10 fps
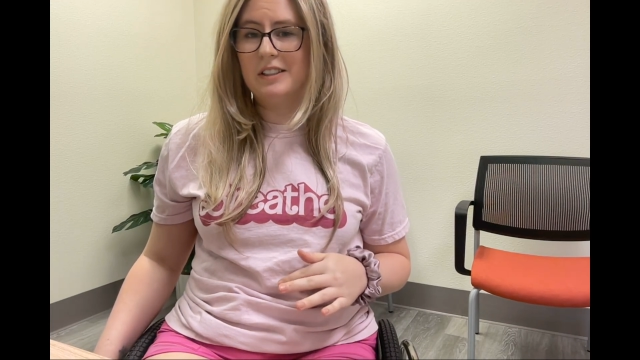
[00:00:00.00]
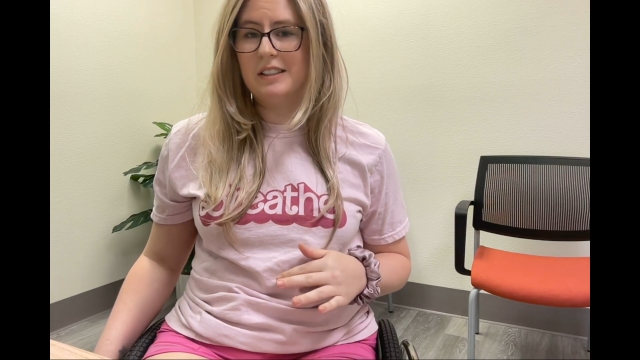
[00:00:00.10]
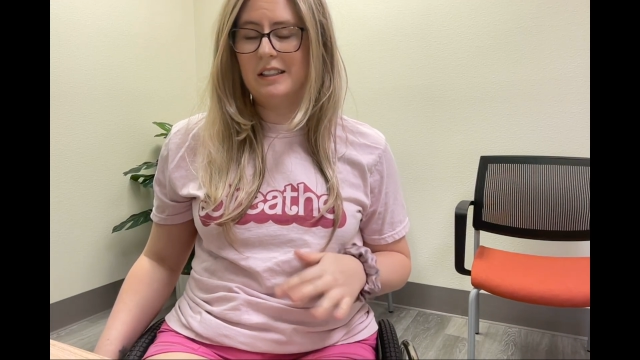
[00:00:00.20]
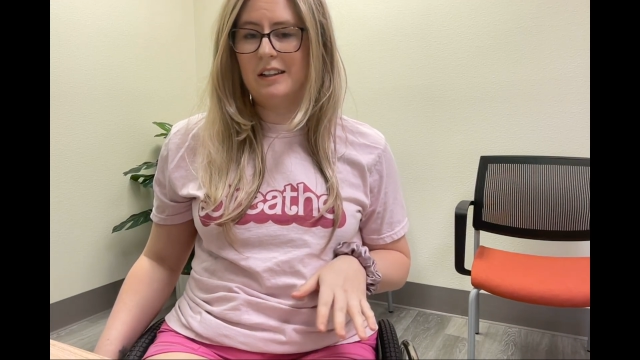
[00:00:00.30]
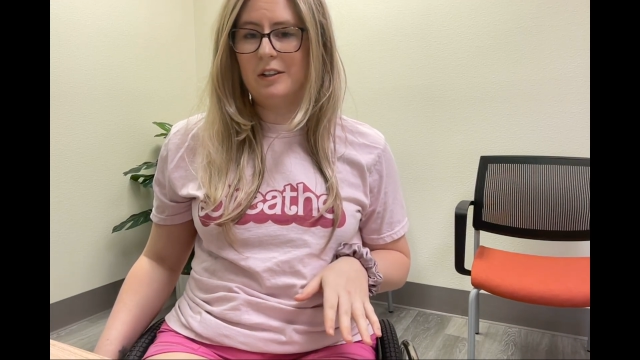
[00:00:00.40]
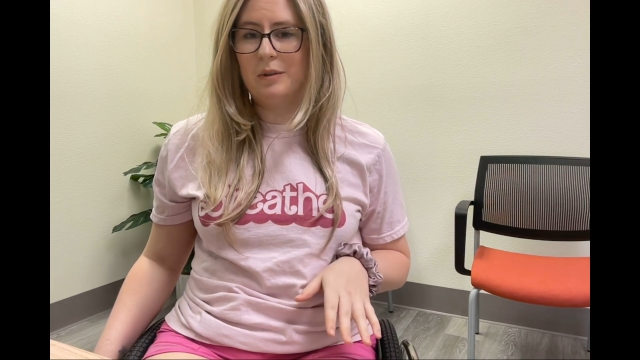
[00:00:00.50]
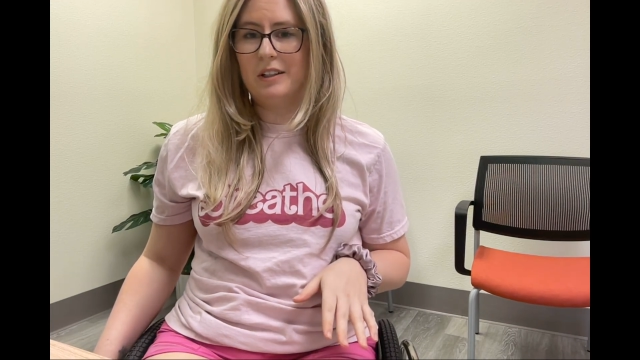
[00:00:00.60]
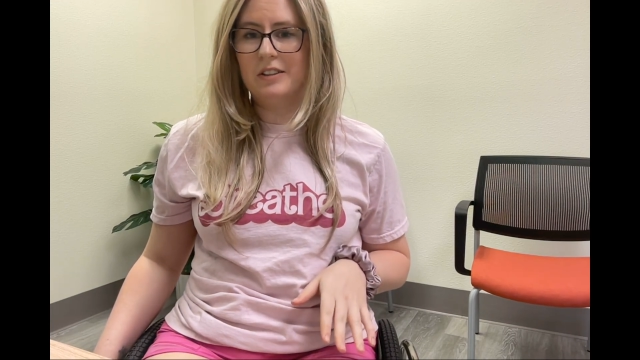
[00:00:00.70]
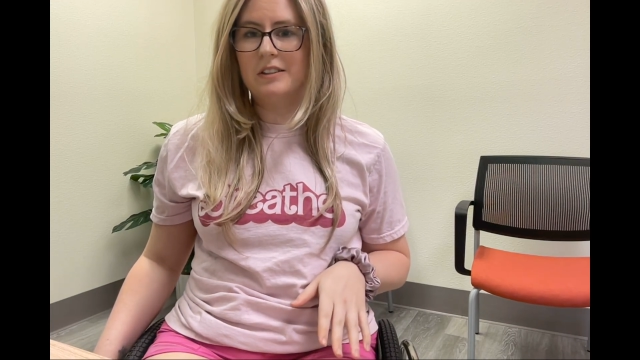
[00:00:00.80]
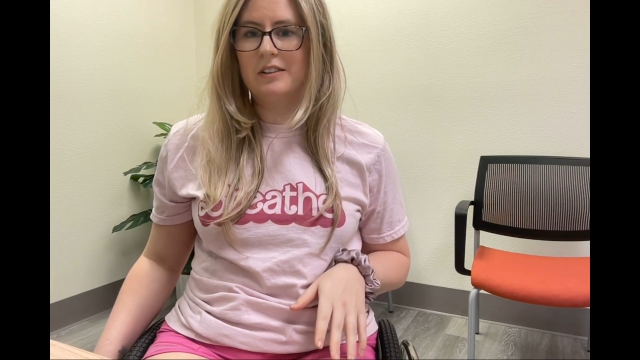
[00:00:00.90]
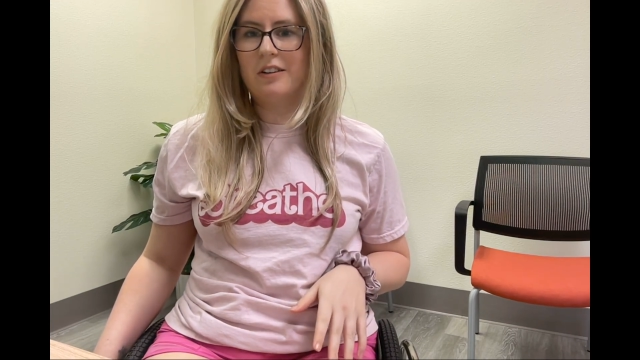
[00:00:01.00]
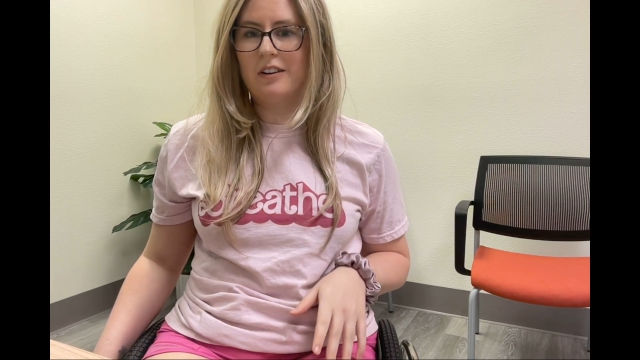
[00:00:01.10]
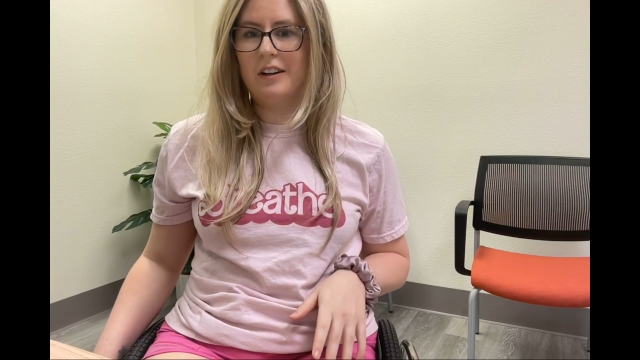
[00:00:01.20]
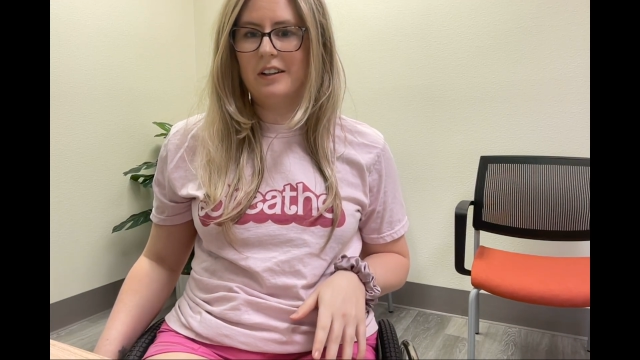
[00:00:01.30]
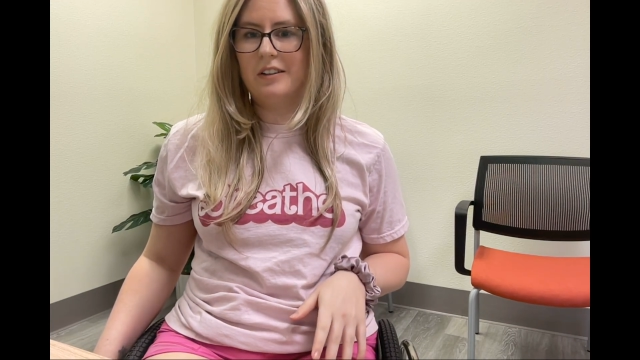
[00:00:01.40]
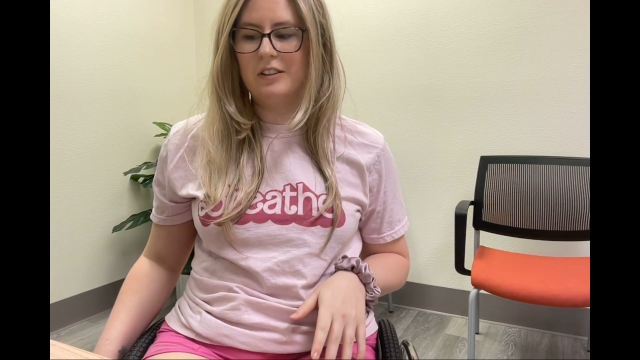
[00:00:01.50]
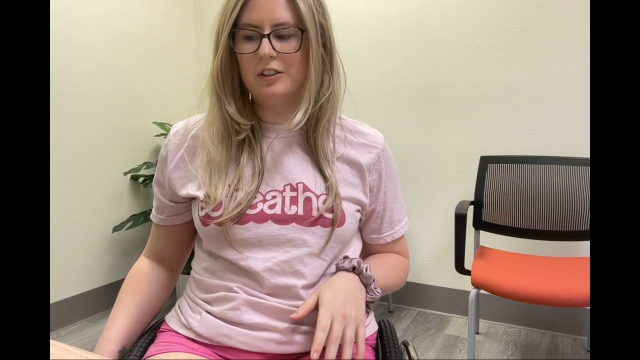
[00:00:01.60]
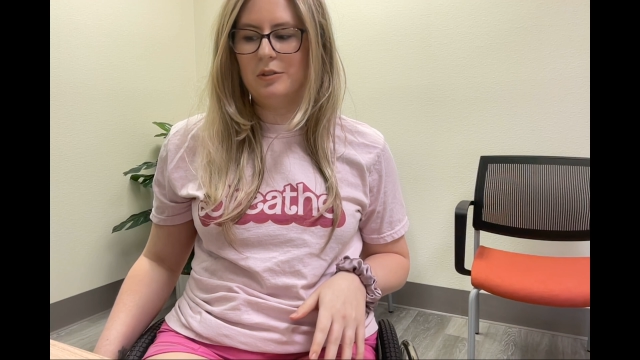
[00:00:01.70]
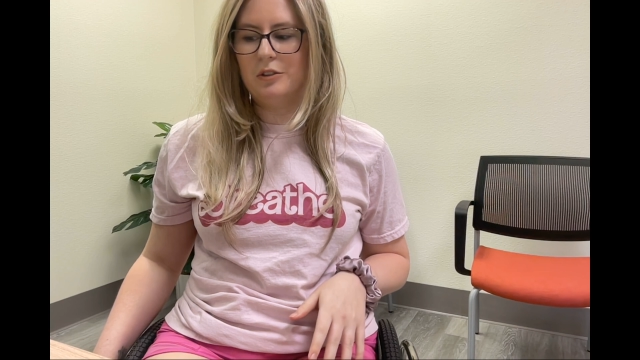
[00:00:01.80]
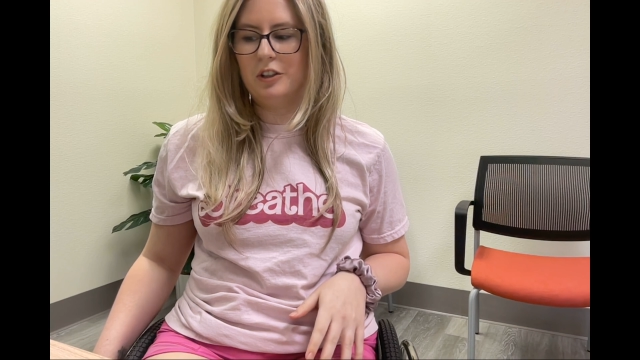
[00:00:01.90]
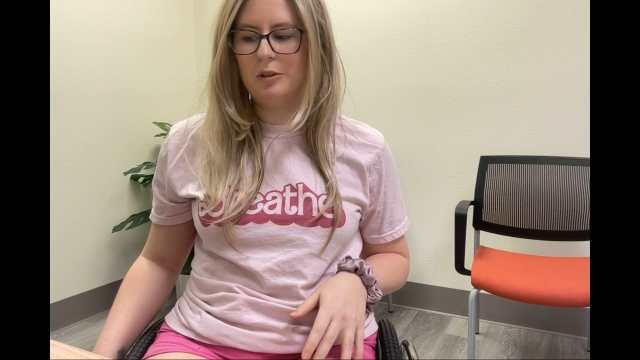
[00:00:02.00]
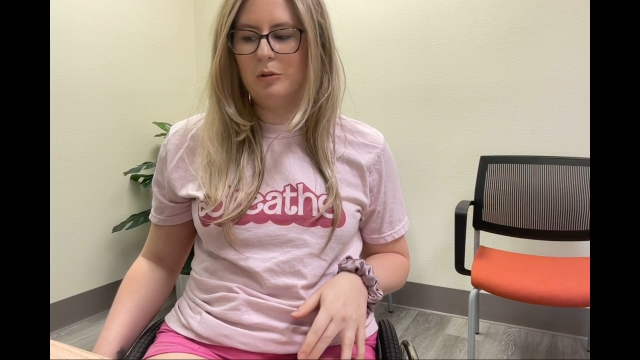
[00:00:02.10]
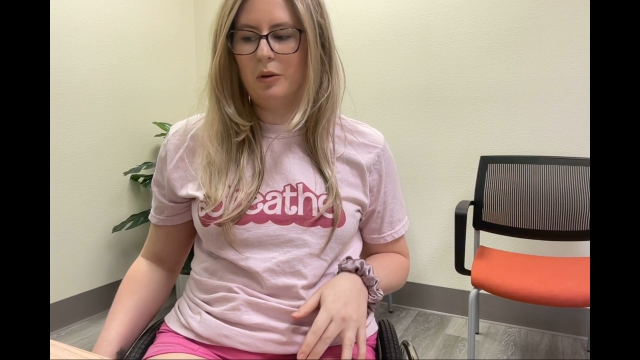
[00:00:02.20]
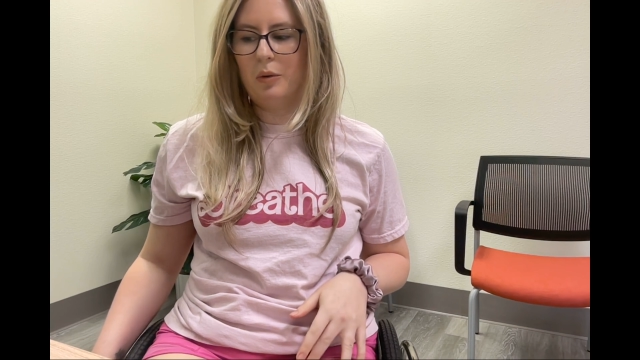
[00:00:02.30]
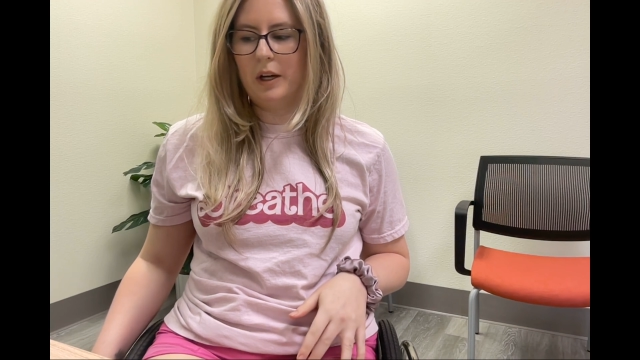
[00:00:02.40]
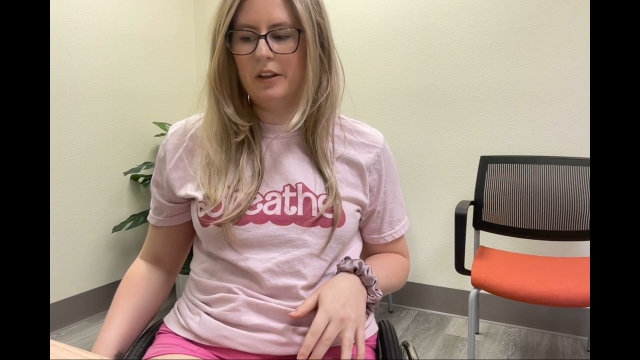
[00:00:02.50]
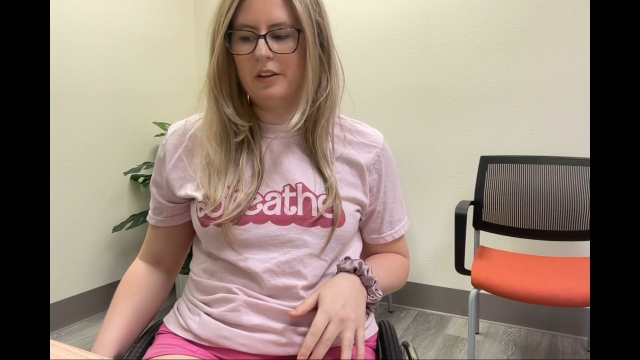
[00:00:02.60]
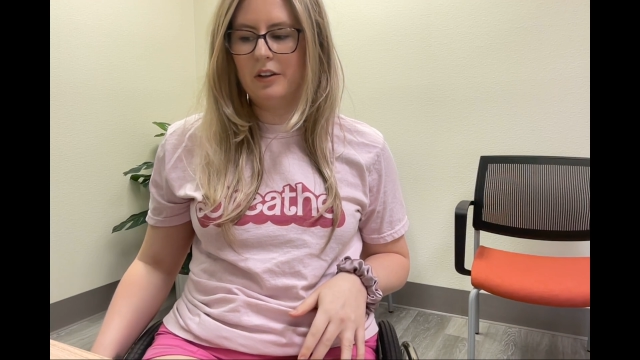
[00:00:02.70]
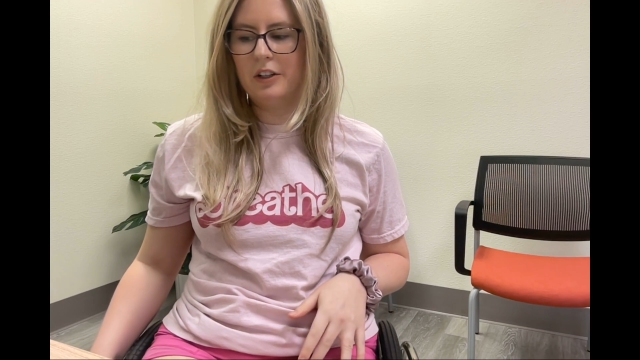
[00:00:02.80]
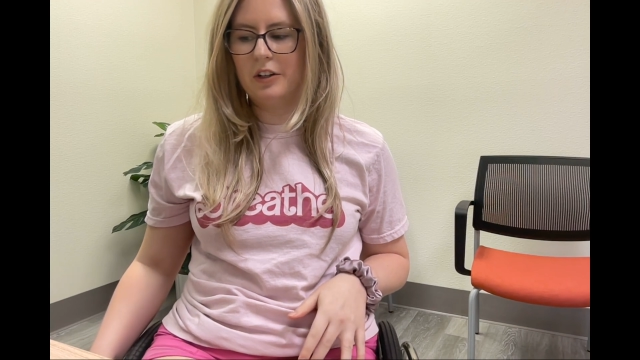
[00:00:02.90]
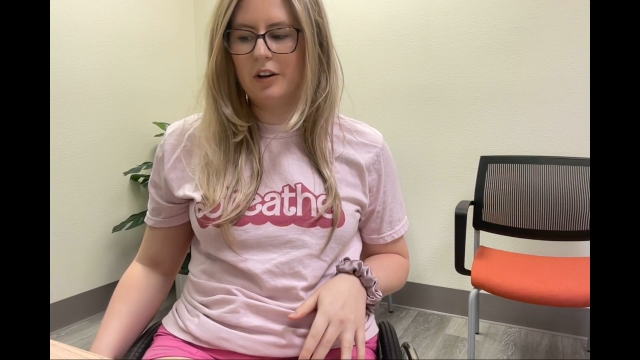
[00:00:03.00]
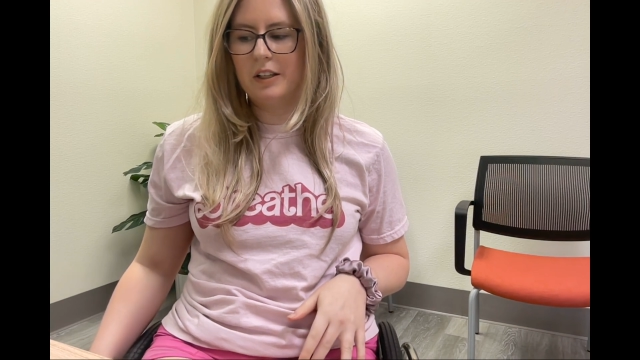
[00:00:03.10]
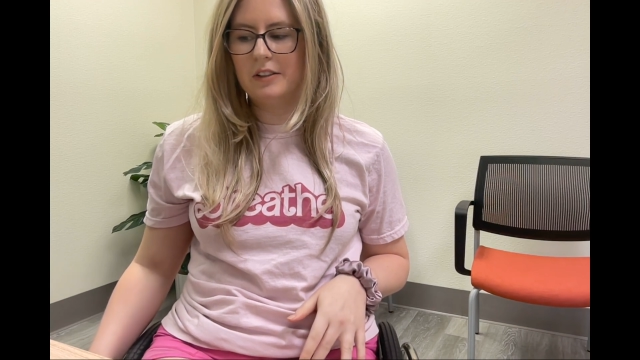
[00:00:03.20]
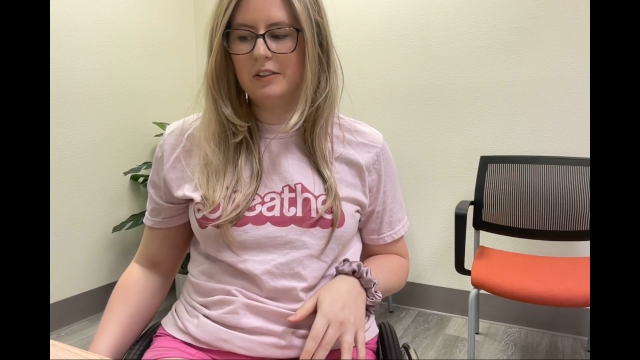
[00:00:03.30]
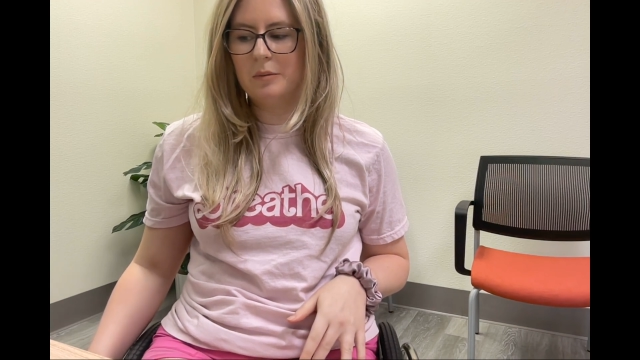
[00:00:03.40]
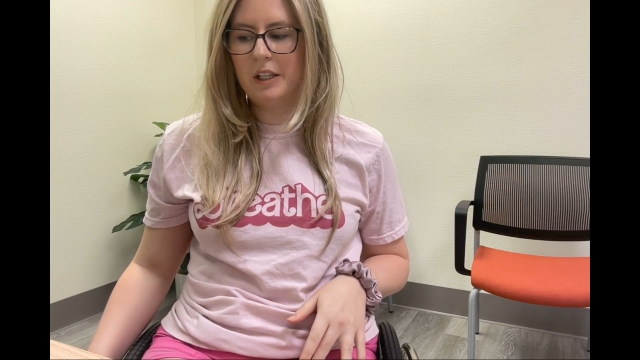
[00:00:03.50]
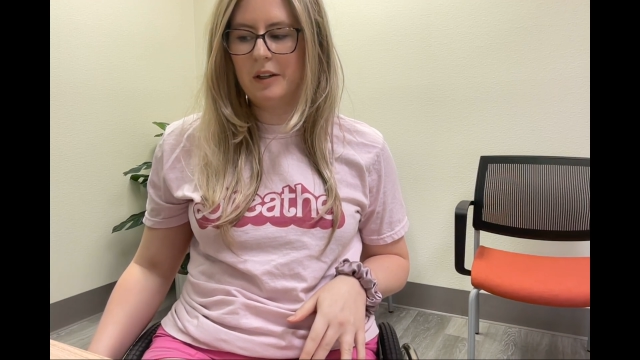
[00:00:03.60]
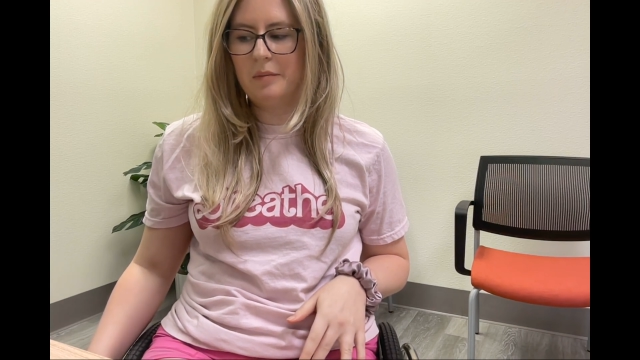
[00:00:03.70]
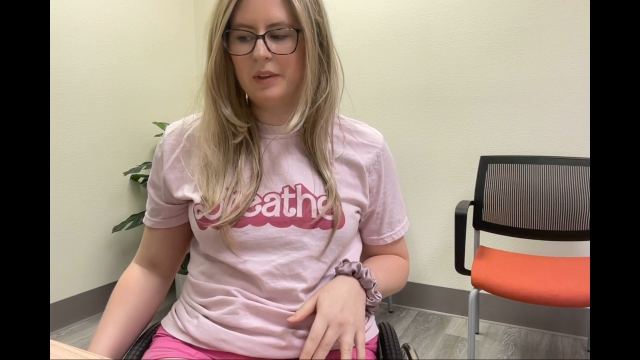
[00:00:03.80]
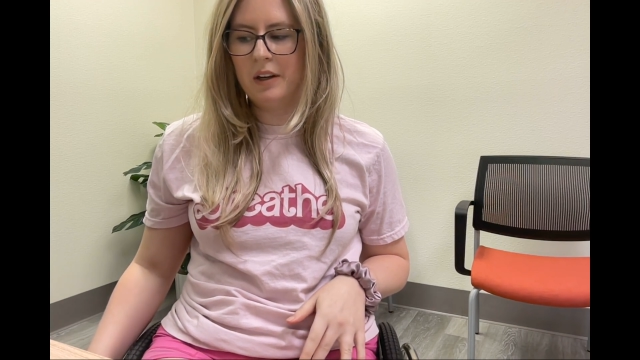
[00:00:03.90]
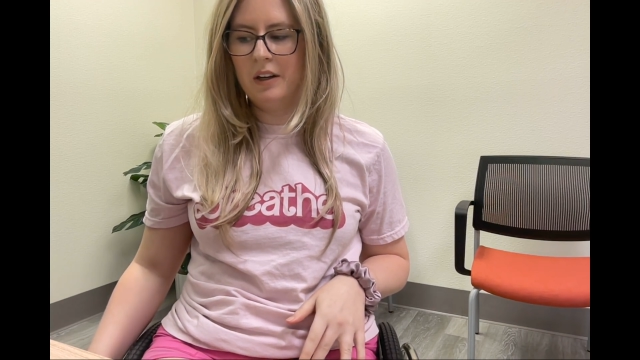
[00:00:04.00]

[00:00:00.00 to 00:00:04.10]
seen anyone else on YouTube with a urostomy.